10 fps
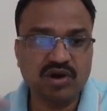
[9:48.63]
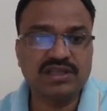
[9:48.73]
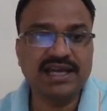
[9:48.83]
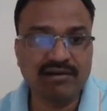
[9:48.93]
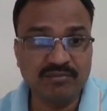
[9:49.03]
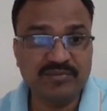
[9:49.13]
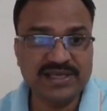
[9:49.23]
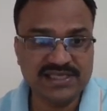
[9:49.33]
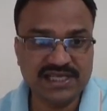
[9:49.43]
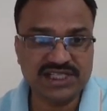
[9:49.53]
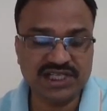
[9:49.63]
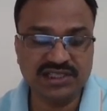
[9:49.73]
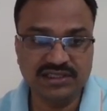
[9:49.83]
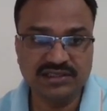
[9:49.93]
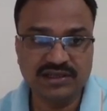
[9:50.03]
for the
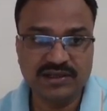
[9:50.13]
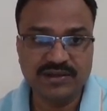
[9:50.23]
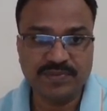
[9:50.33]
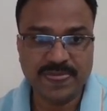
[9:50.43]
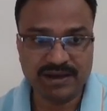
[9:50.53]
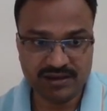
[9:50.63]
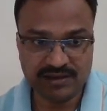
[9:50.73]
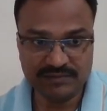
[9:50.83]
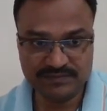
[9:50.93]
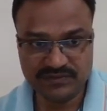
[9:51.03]
compensation uh,